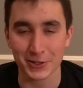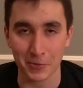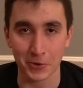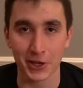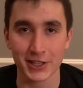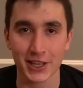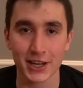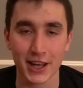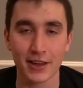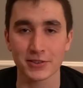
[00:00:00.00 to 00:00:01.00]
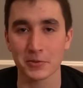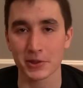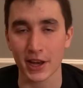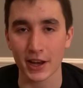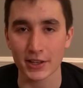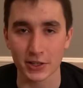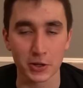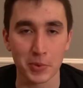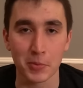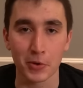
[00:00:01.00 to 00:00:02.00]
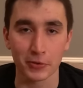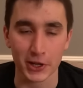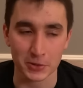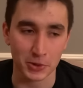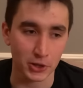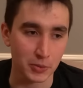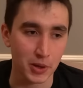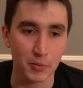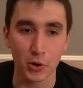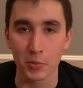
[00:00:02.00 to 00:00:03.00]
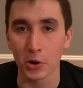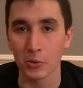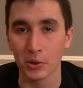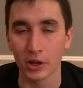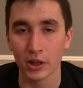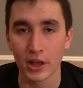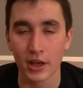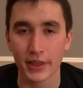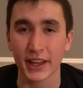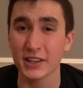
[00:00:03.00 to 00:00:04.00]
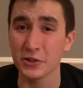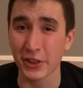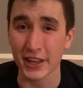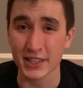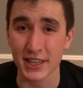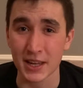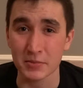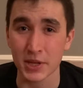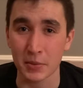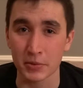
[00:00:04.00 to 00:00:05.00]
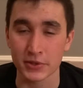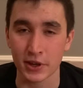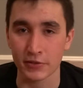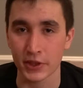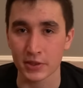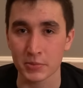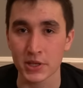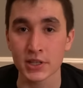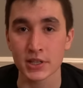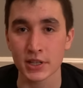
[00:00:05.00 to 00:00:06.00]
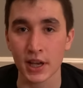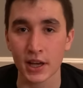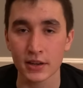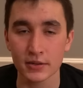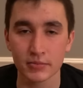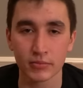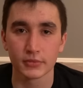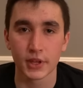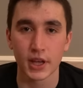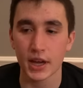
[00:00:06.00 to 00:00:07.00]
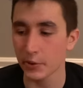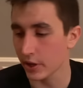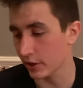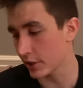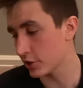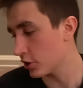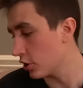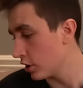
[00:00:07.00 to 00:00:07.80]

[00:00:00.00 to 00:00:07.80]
So I'm really excited to have something that is a little bit more flexible, a little bit more mobile, that can do that same type of stuff that the PC can. Anyway, let's